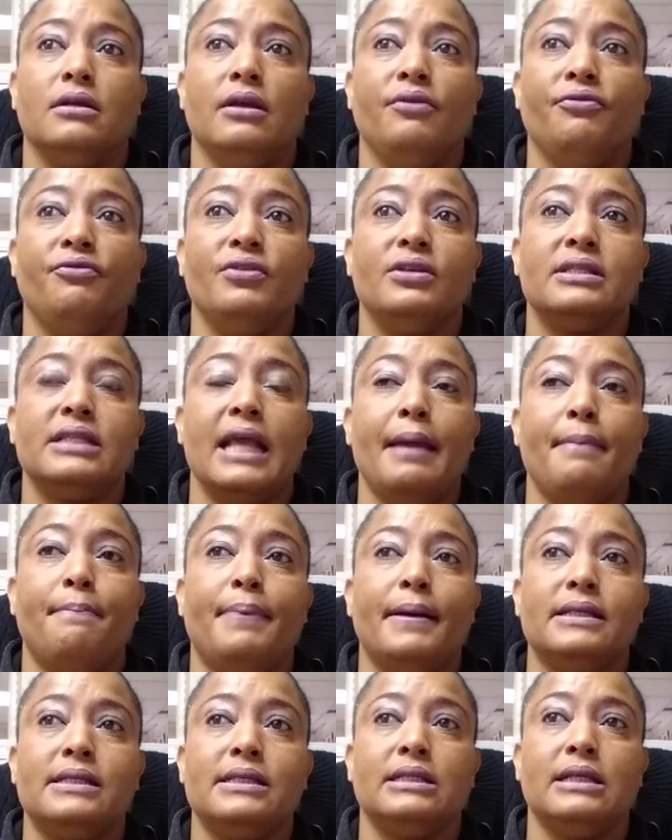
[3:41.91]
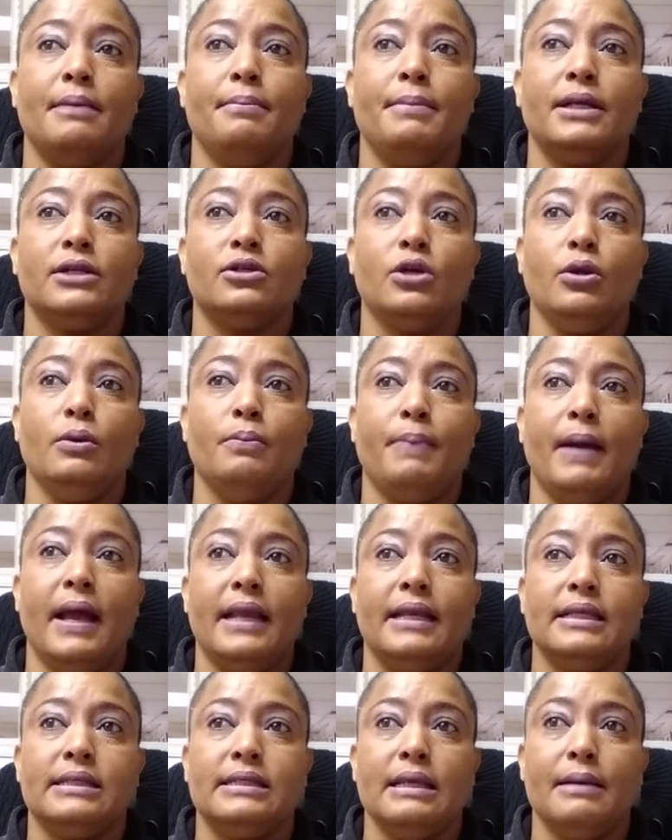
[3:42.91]
If it's a passenger, make sure you
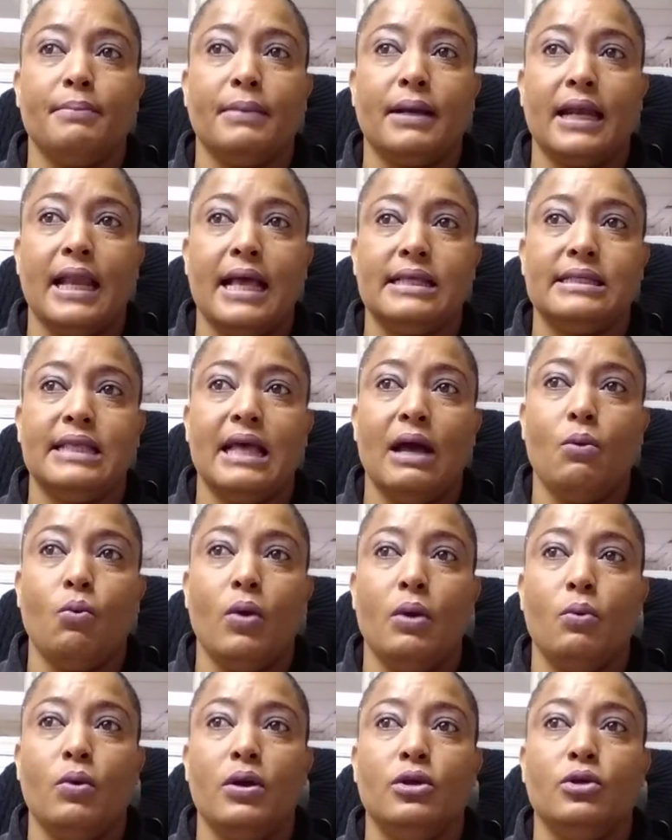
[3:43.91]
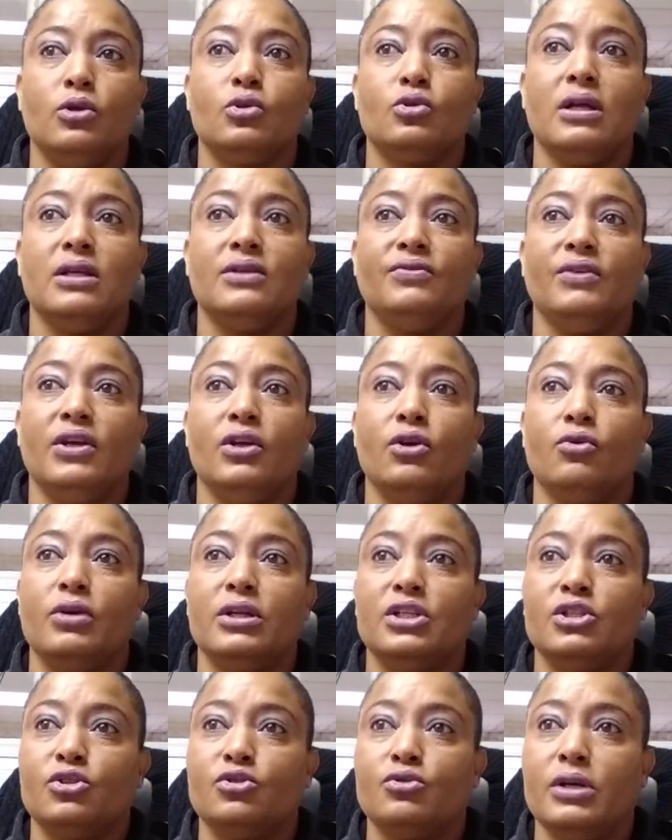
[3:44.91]
buy the same class. That way when you transfer your
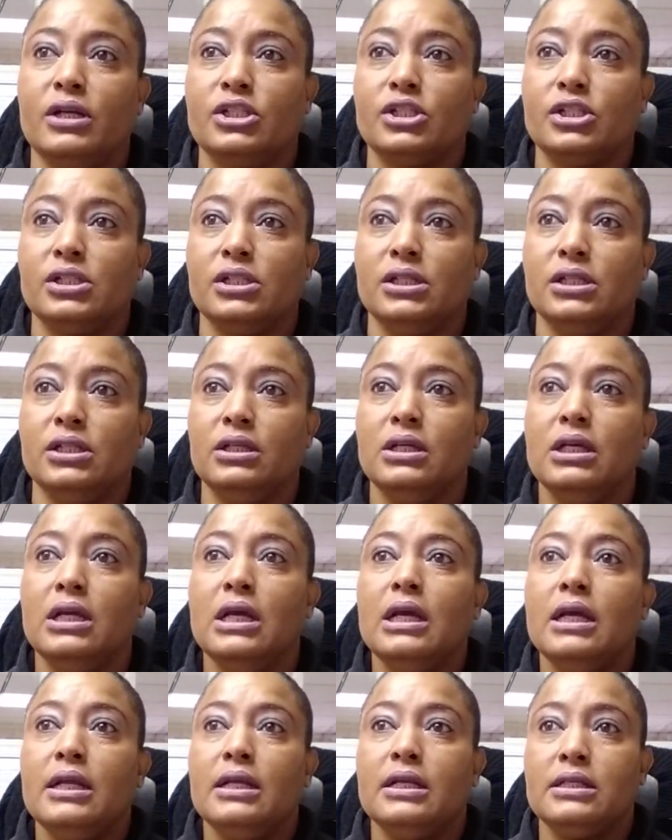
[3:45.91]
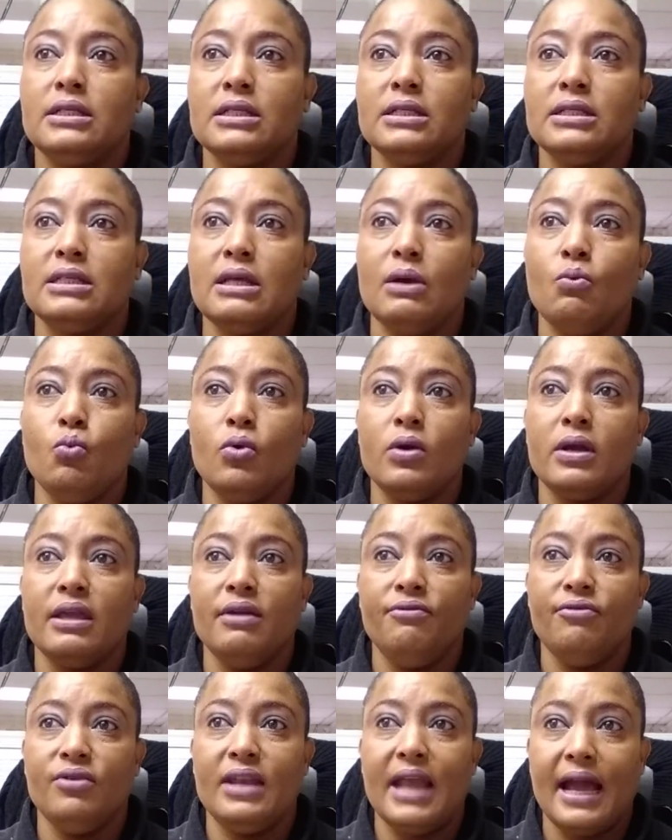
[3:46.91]
registration, the system will
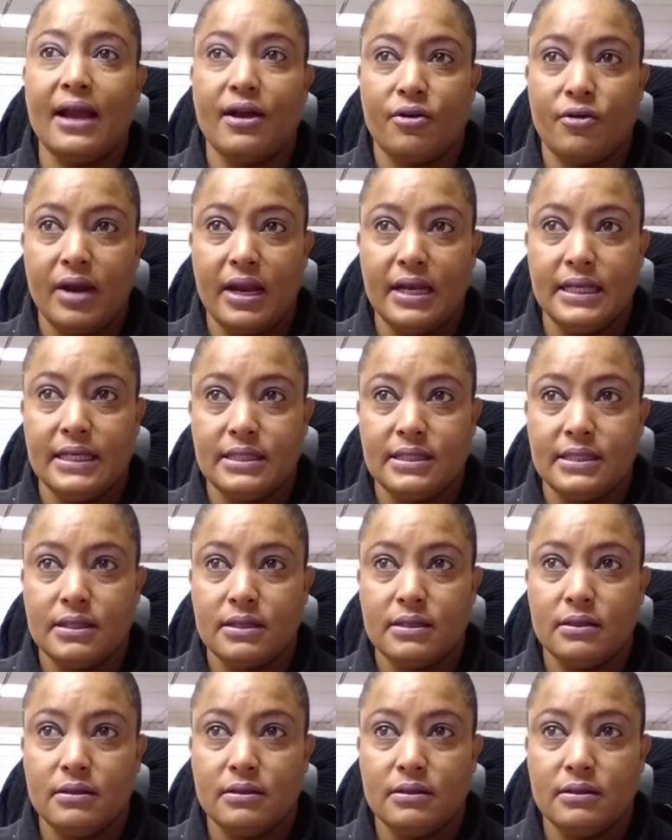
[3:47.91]
give you that credit.